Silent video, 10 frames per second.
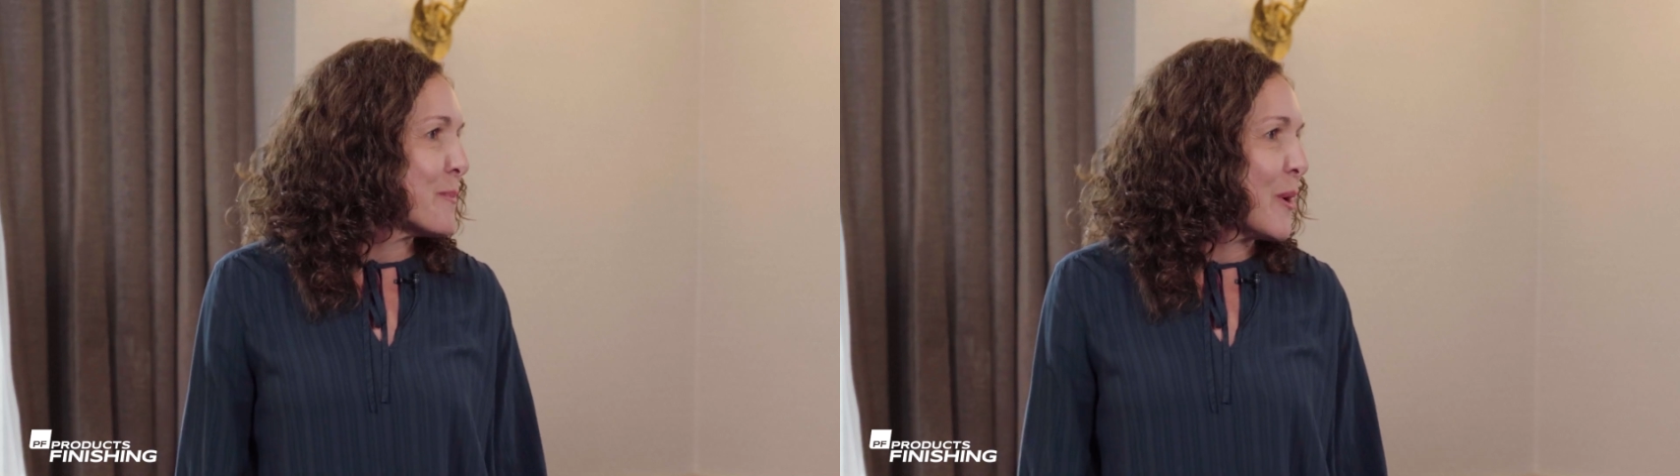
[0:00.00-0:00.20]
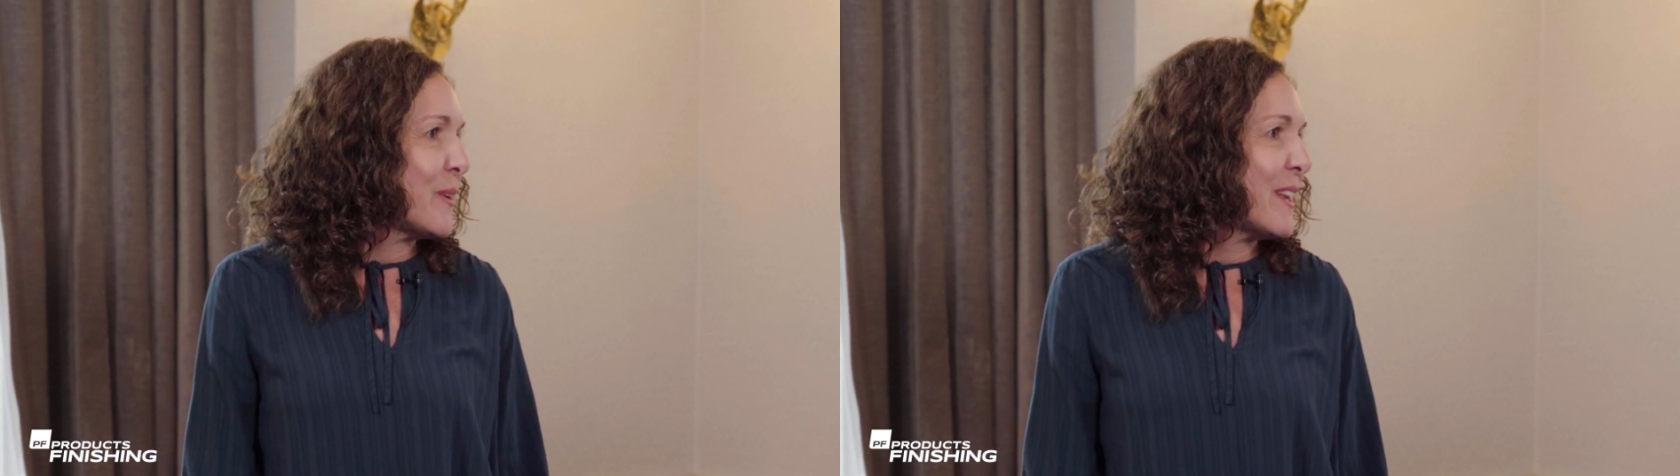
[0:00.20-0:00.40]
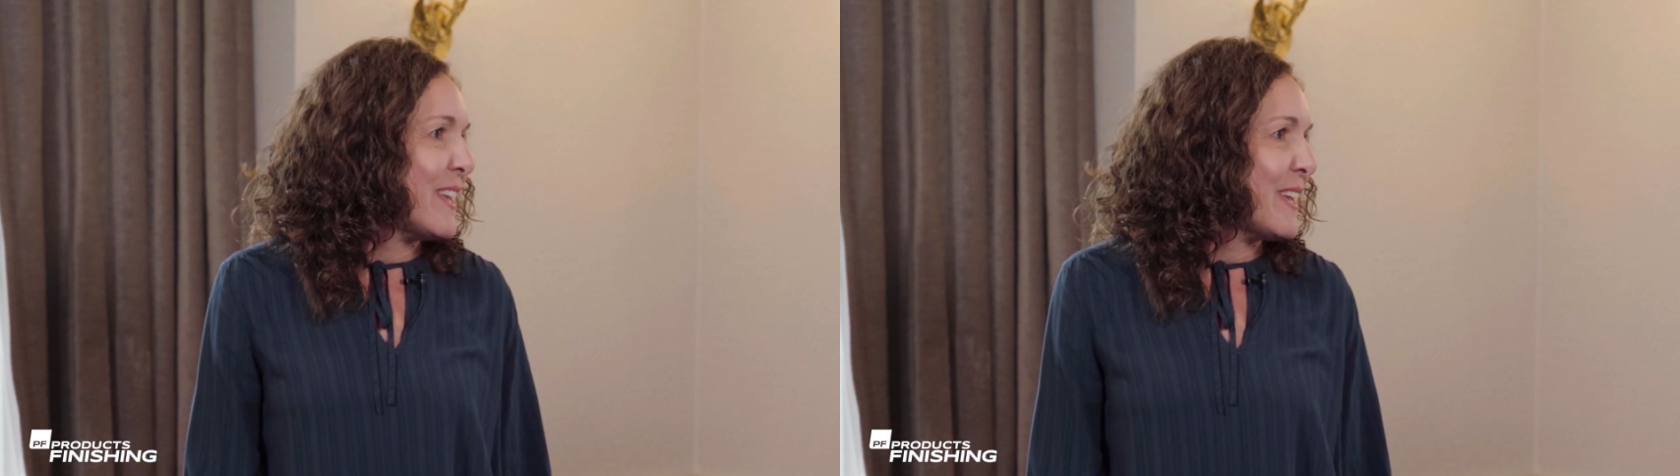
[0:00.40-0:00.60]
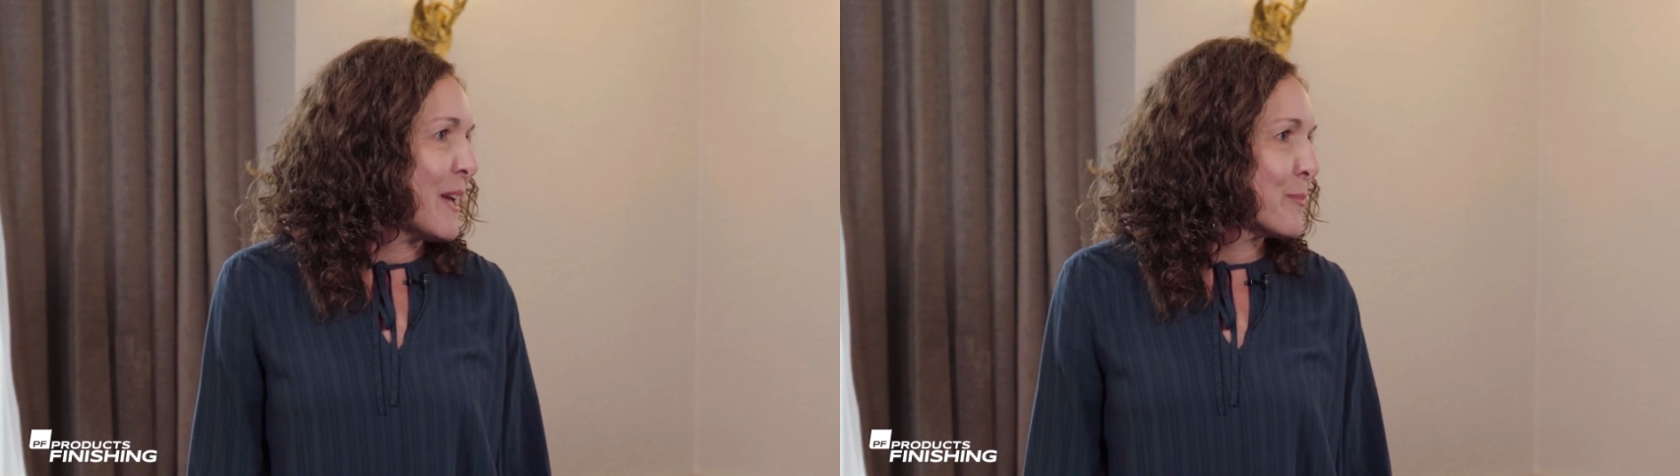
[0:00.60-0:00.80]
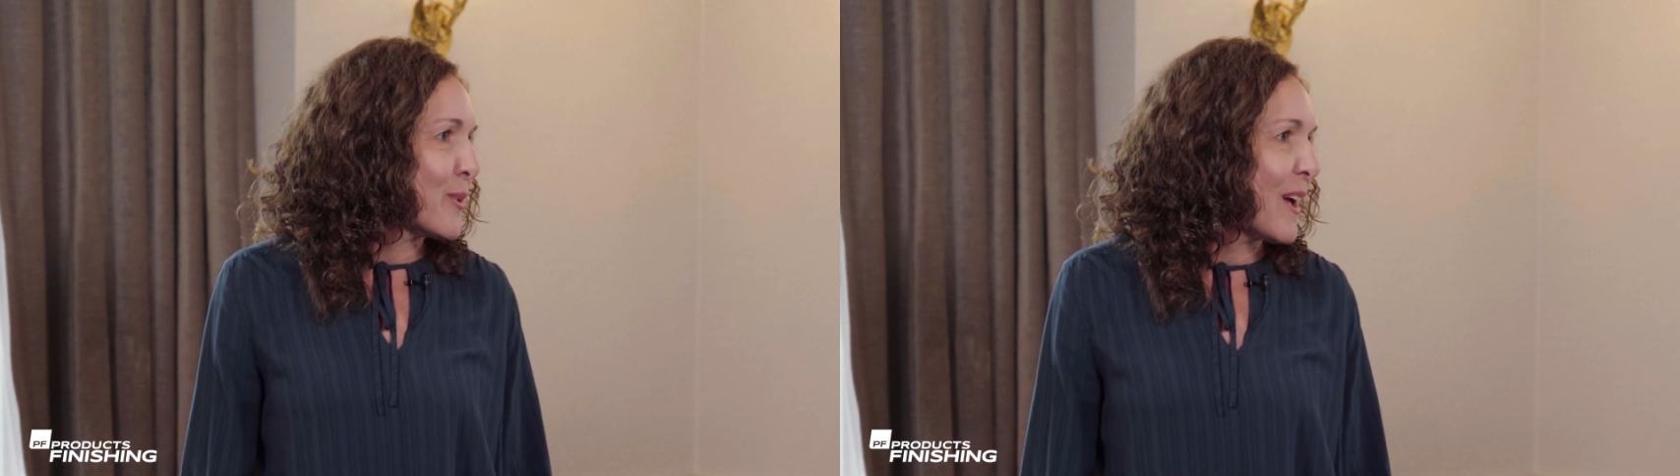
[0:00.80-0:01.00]
component
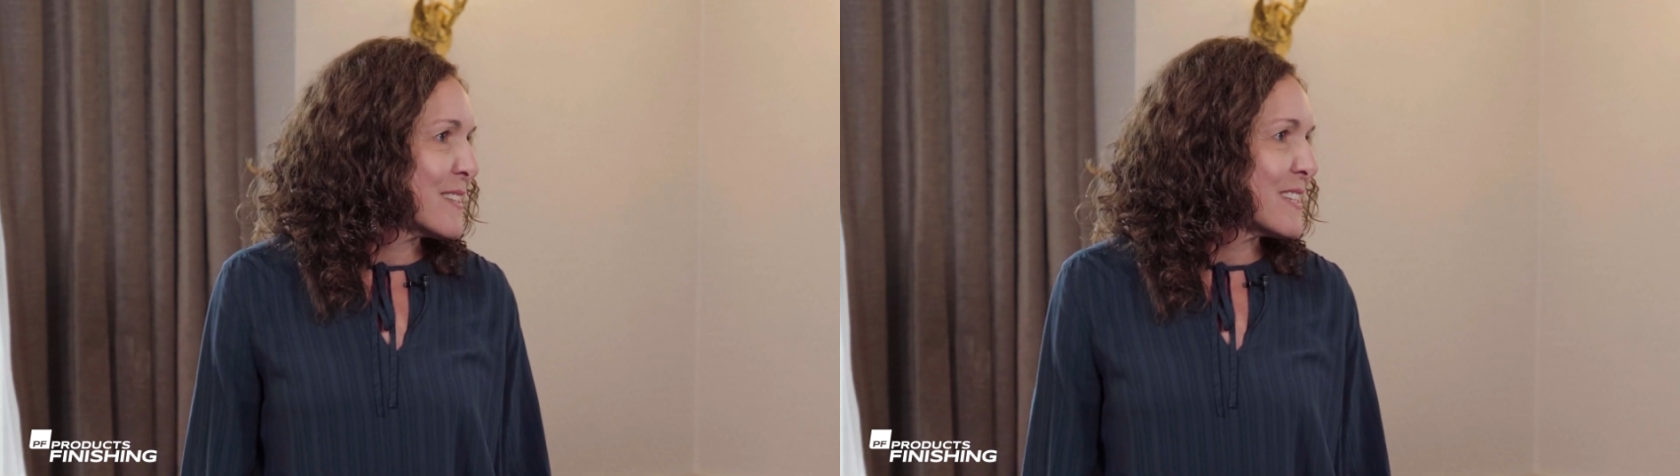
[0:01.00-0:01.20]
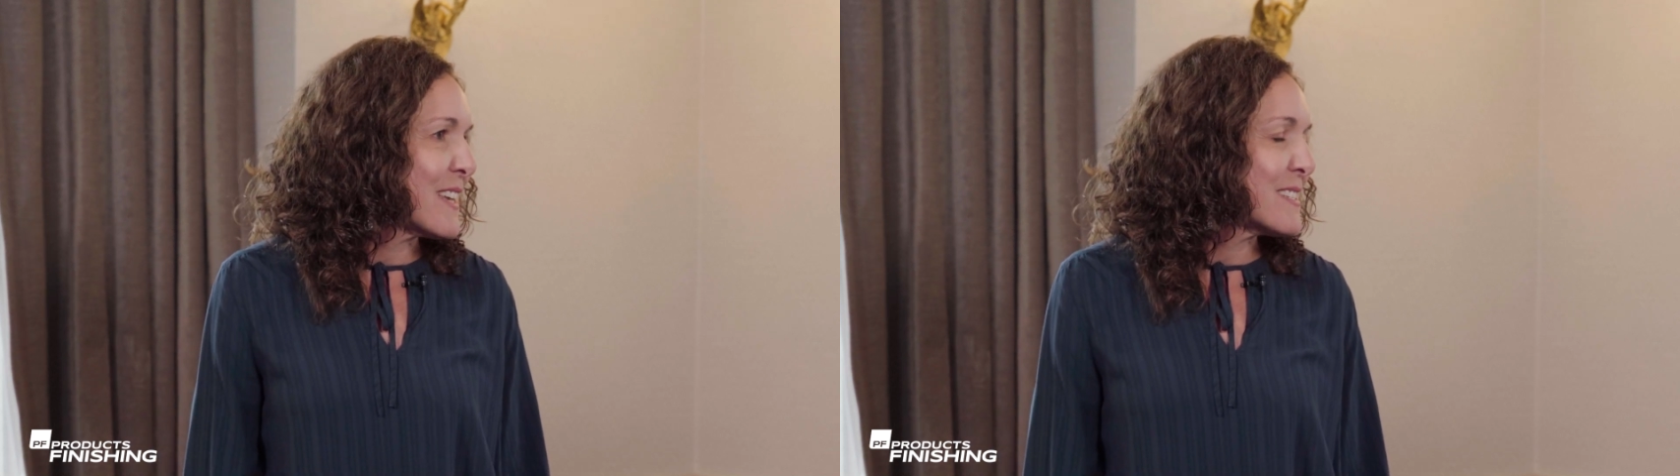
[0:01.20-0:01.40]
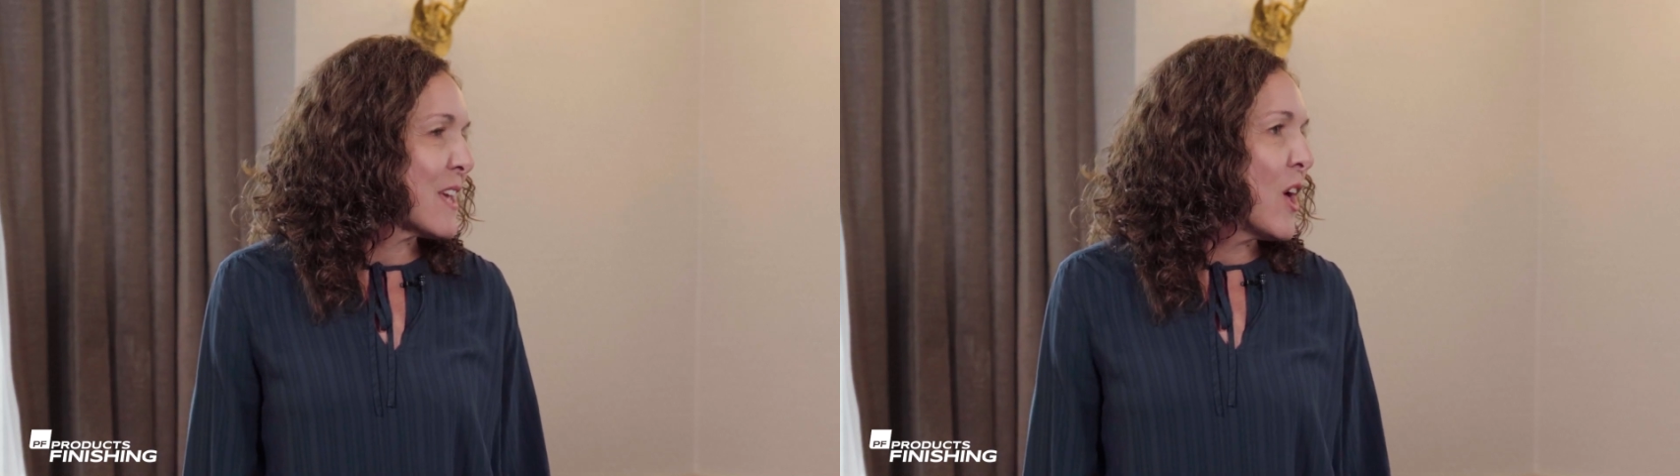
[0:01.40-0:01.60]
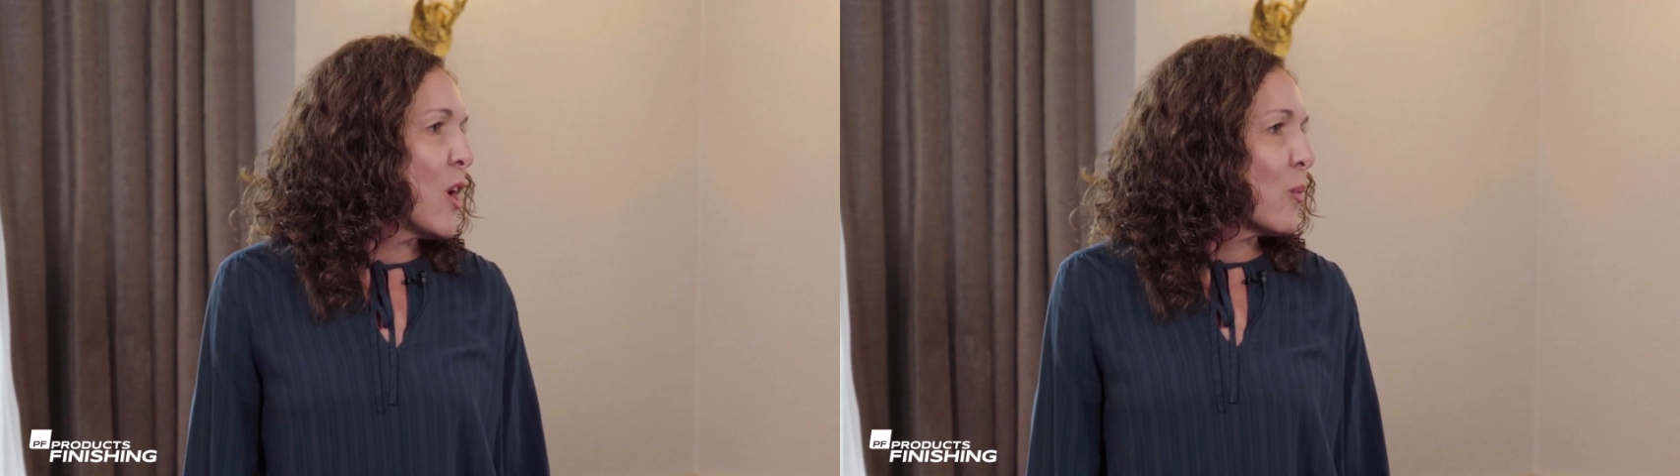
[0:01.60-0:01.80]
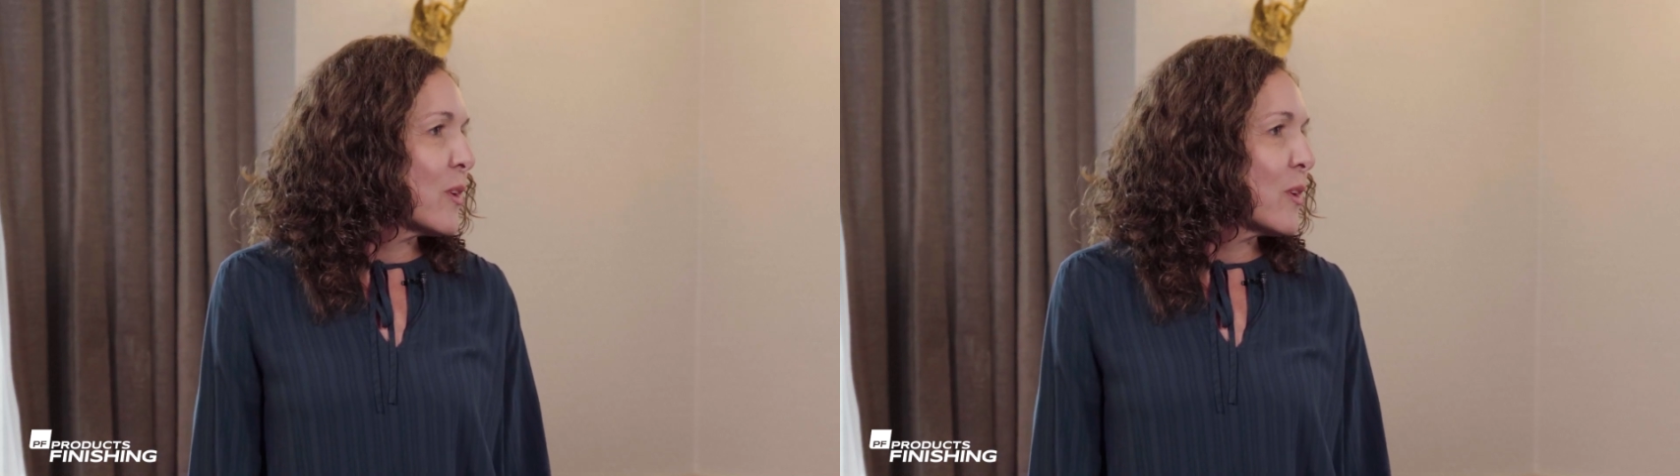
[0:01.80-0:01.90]
EN process.